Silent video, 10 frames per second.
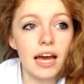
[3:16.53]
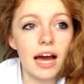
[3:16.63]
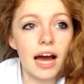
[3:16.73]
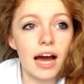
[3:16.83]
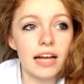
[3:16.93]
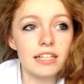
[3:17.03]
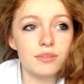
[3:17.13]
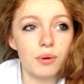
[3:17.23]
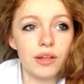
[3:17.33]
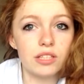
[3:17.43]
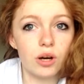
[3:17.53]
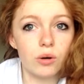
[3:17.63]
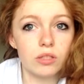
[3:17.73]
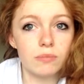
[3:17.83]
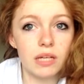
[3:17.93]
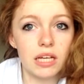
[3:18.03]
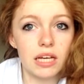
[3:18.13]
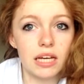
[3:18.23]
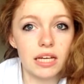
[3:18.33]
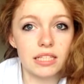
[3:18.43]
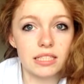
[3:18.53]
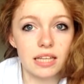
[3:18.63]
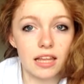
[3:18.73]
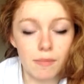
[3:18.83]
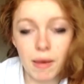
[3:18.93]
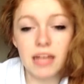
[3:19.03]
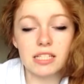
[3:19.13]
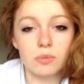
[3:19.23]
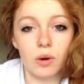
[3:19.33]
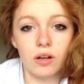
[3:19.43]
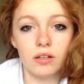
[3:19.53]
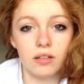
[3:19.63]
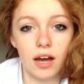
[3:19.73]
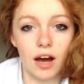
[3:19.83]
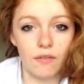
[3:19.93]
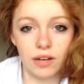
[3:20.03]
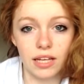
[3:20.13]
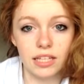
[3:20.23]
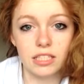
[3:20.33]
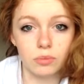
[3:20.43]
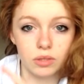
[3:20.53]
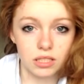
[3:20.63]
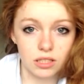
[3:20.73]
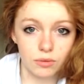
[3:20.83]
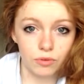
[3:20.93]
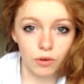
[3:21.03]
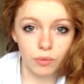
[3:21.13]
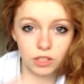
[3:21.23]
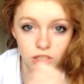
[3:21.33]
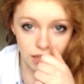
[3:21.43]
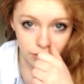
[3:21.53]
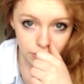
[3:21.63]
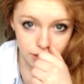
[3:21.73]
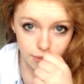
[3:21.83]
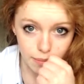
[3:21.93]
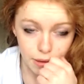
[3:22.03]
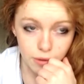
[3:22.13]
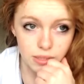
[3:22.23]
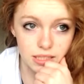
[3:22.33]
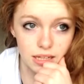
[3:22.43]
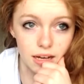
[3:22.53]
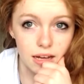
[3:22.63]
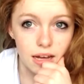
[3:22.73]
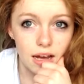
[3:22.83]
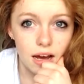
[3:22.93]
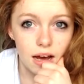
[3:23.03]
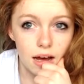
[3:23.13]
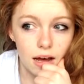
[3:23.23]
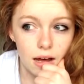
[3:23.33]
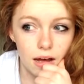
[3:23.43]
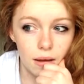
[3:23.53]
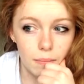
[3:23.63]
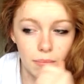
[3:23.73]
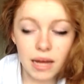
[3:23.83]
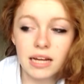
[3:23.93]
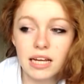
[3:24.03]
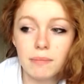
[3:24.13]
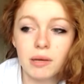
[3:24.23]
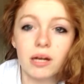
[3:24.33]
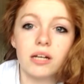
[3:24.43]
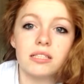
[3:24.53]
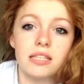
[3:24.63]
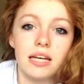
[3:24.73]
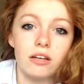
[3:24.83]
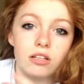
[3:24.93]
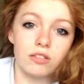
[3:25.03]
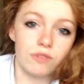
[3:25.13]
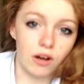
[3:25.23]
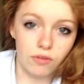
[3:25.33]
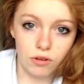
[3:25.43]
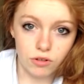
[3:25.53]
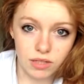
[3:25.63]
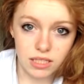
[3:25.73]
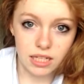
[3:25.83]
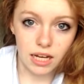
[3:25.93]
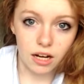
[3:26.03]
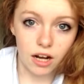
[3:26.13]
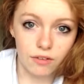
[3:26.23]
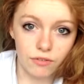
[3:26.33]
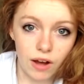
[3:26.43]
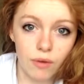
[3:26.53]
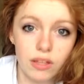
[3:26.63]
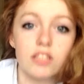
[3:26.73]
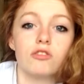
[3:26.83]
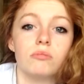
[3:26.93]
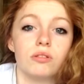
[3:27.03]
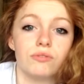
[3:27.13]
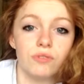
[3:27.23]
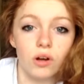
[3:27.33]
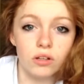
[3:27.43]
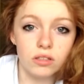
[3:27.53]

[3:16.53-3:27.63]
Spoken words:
and what they told me is that the best one out of the list was the font which is now used in my poster, mainly because it looks very futuristic. I found this from the font